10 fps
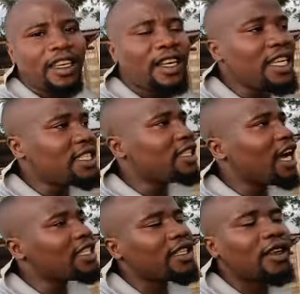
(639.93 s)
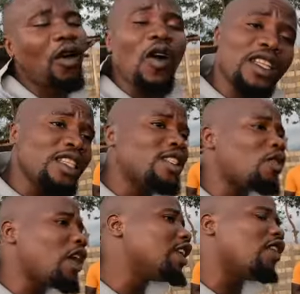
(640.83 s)
Chrissy ask you, what is
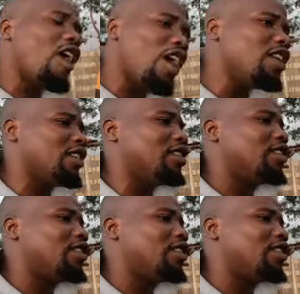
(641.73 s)
going on?